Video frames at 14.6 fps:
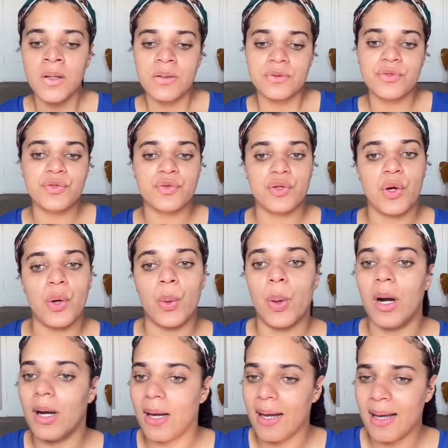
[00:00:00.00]

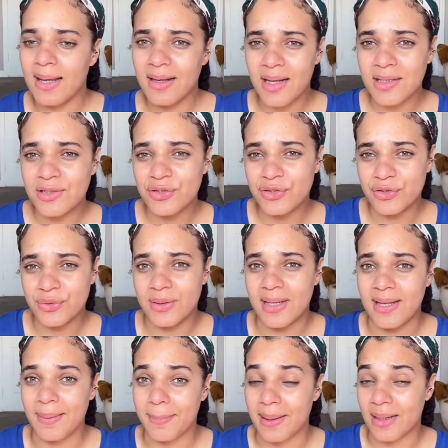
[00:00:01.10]
So I got to
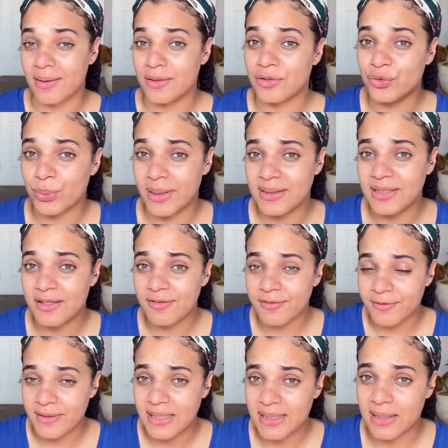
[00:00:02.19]
about 20
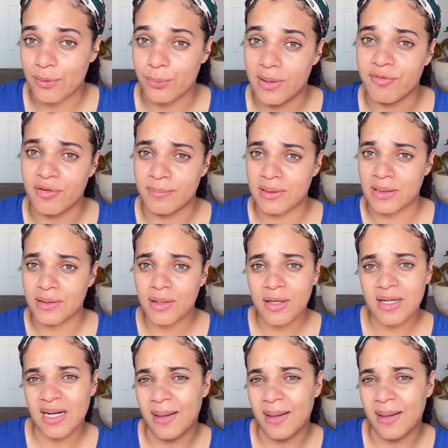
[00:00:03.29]
feet away from the yard.